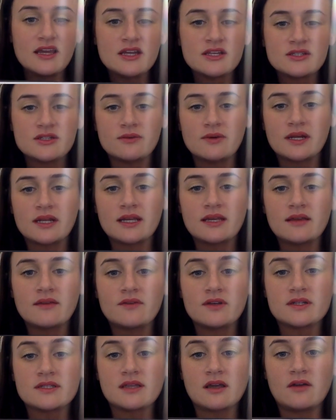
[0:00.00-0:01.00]
So you want to give
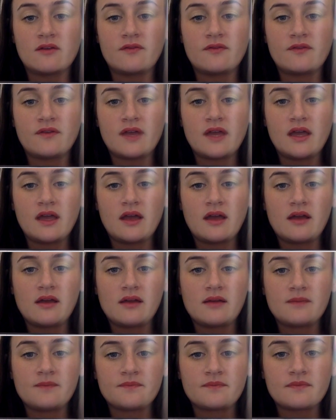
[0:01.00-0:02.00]
yourself
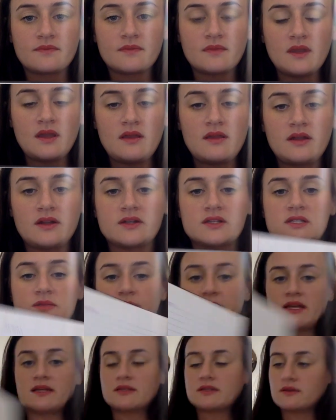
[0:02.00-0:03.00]
a little
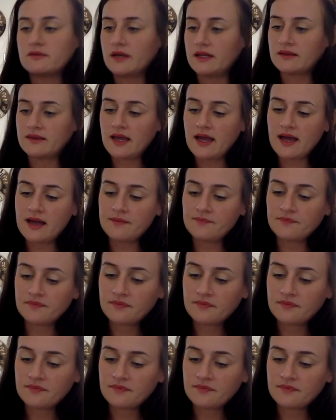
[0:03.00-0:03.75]
space to write that.